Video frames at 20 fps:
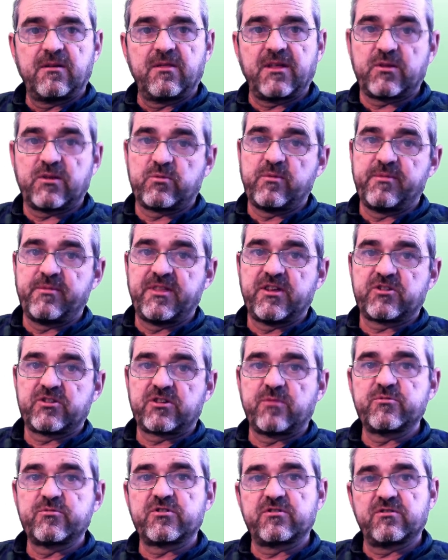That will be the
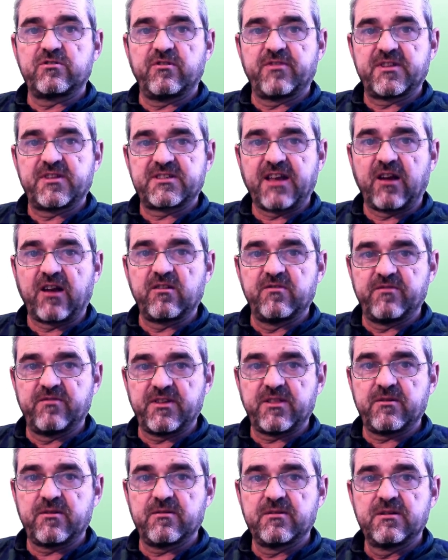assumption of the second
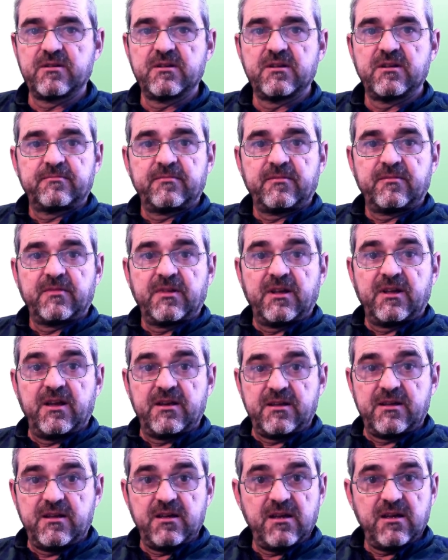video.
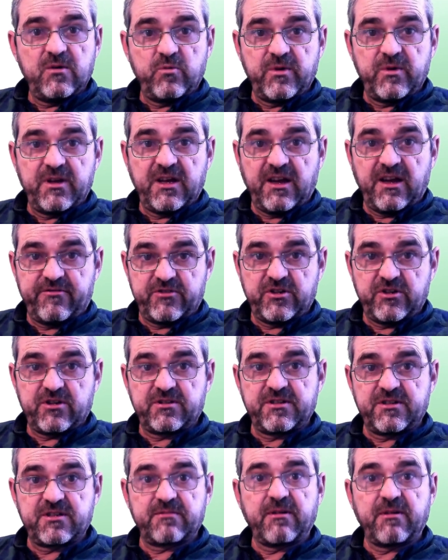In here we have
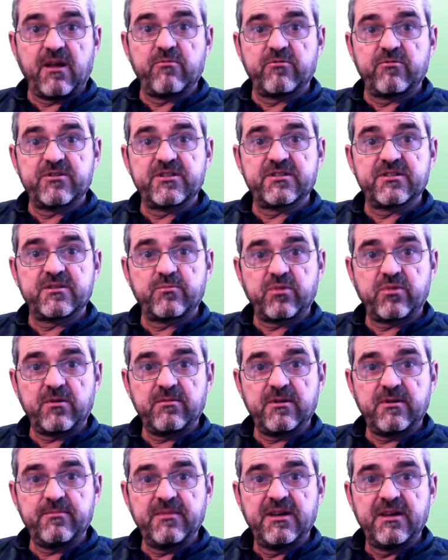just described which is the
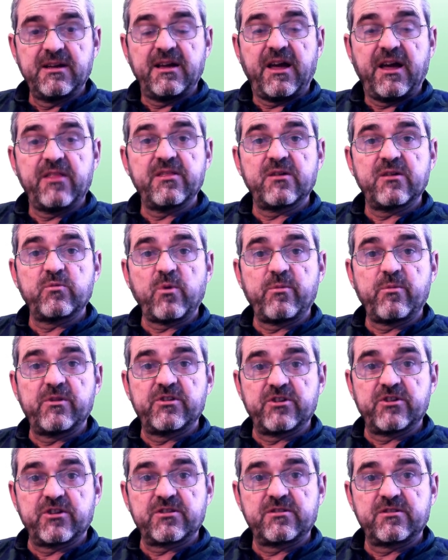problem, and then we
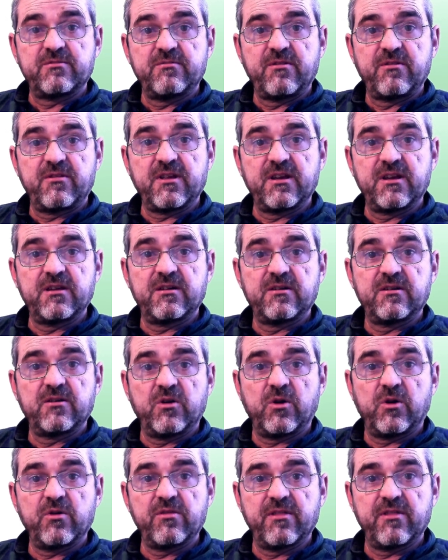will just think
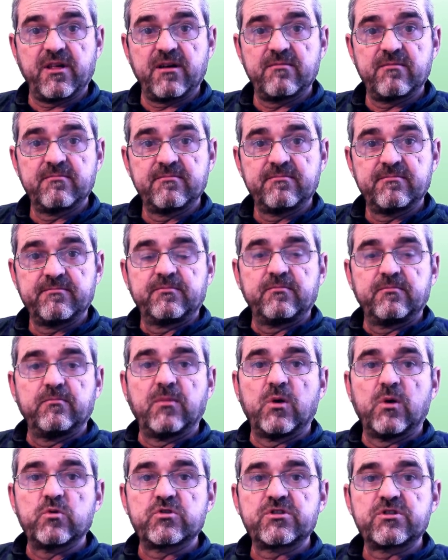on the
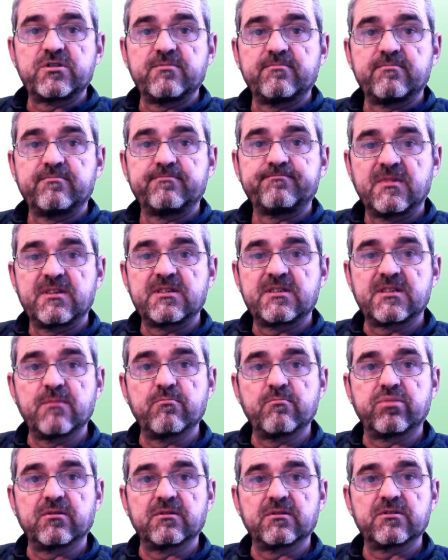most
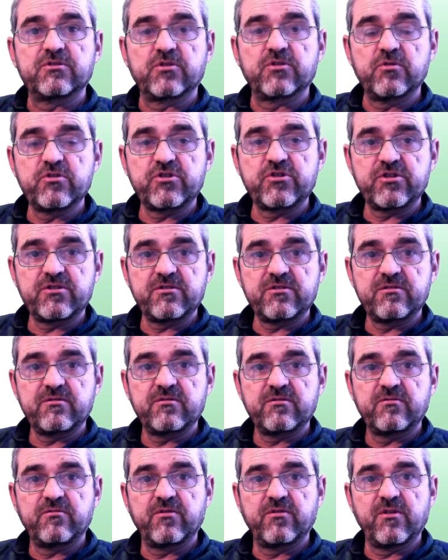simple solution
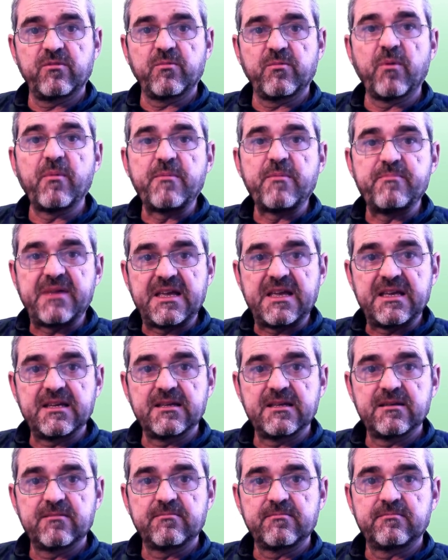for the moment being.
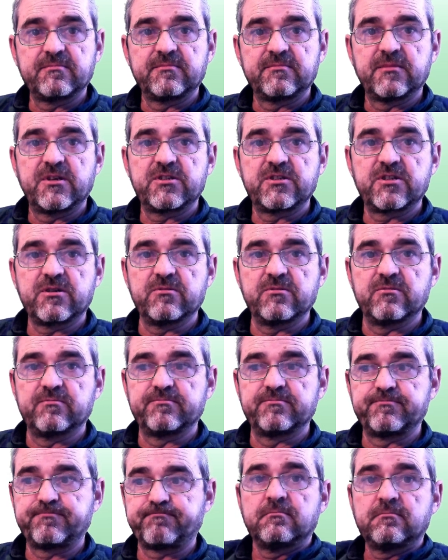So
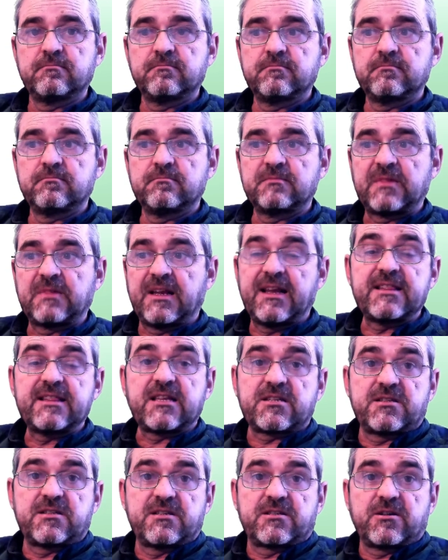
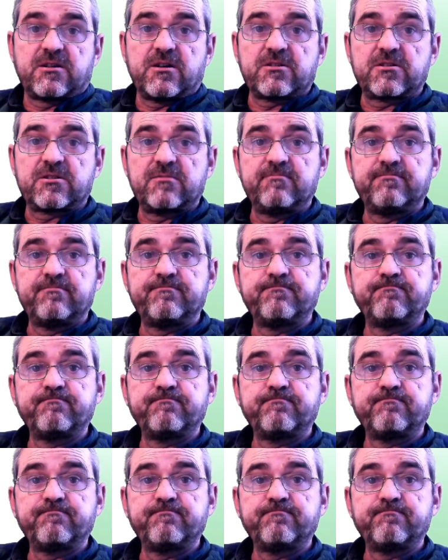let us discuss